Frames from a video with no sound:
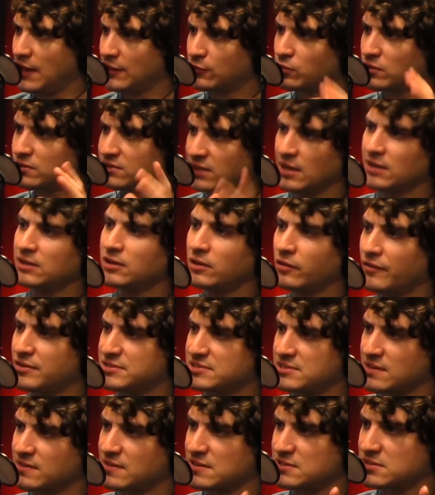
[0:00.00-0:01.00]
It's ridiculous
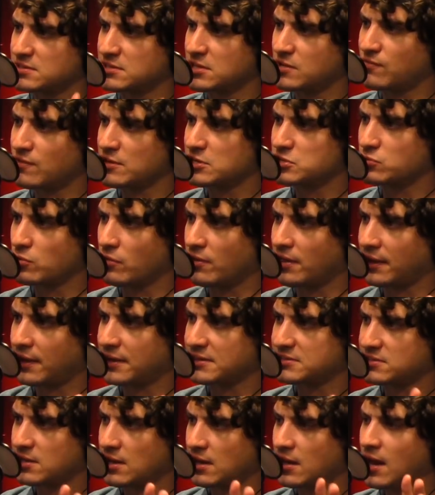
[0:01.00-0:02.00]
that this individual, like I
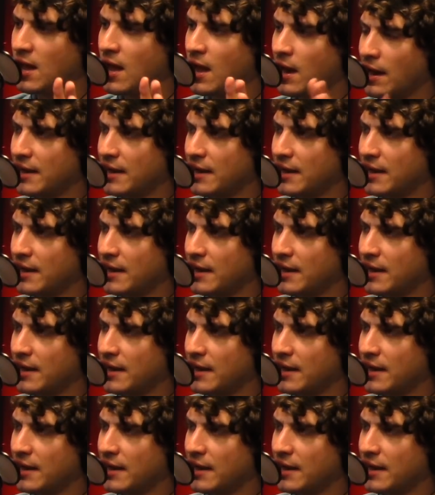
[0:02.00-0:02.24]
said,